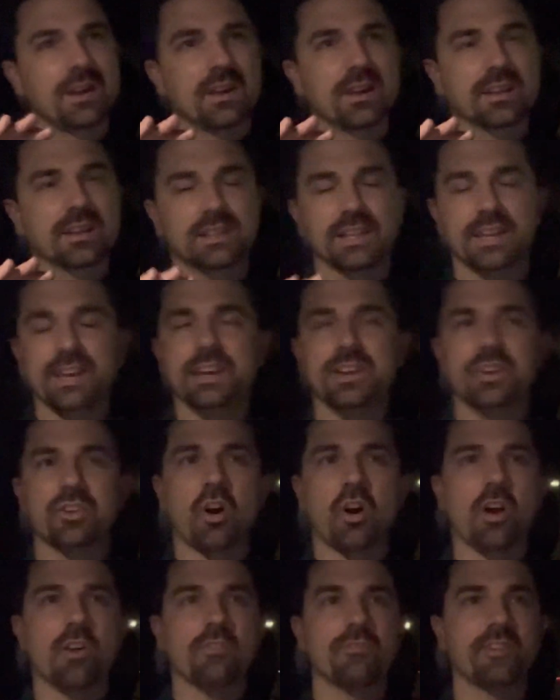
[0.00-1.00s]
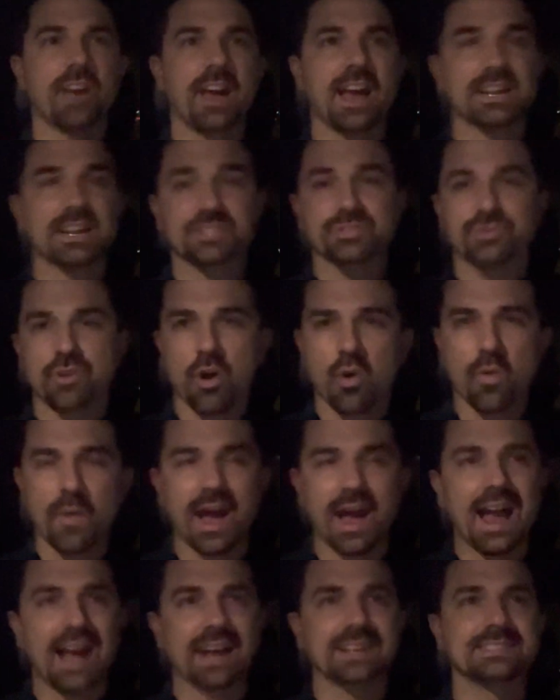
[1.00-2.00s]
clean Carfax, no
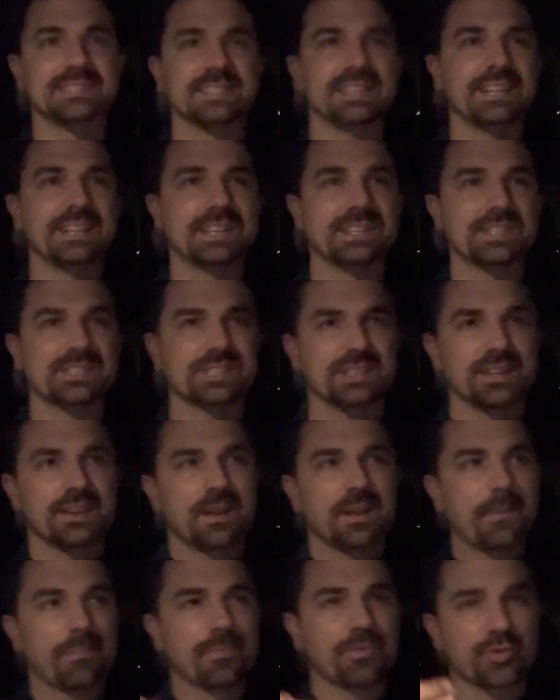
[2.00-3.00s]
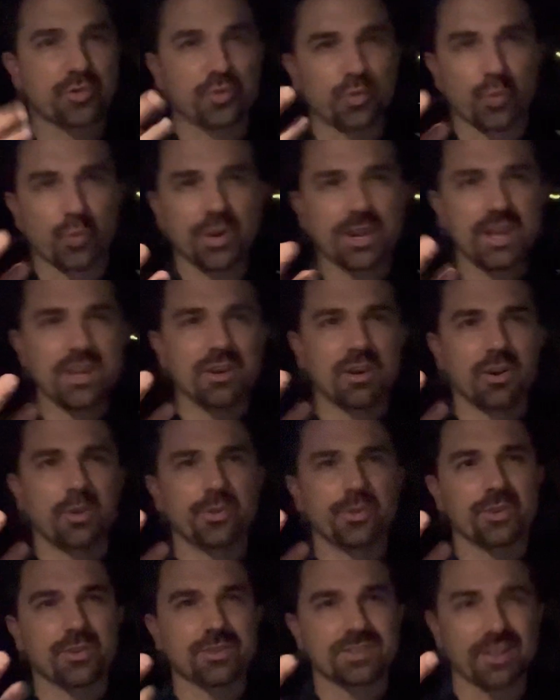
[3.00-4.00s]
accidents, 3
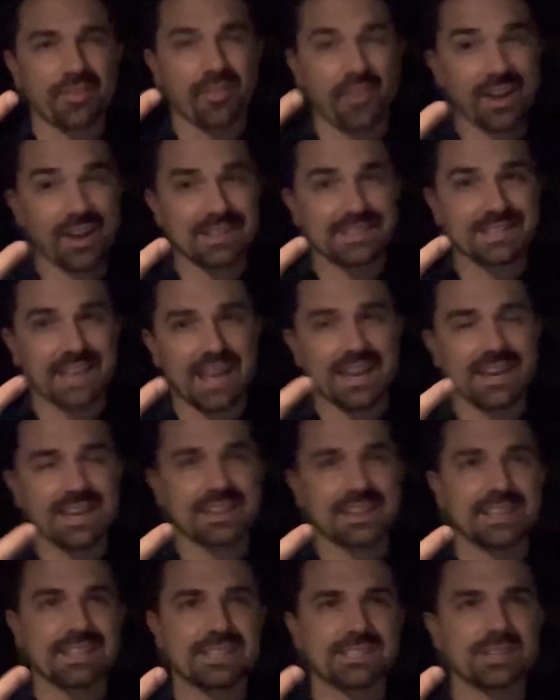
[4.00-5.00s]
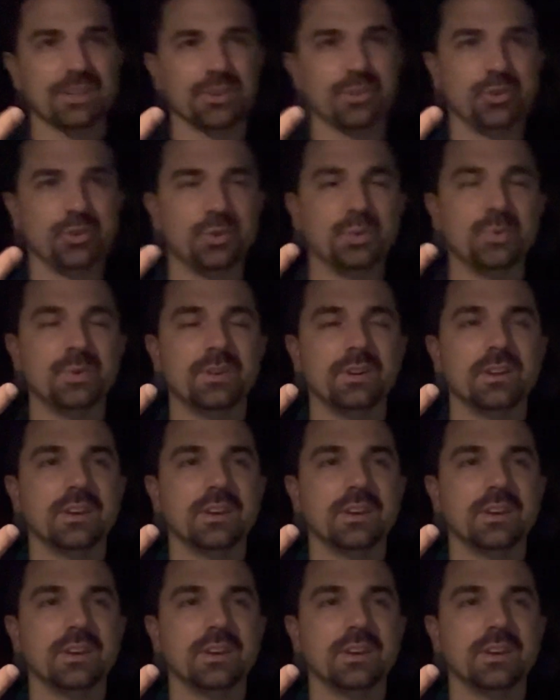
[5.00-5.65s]
owners, I think technically 2,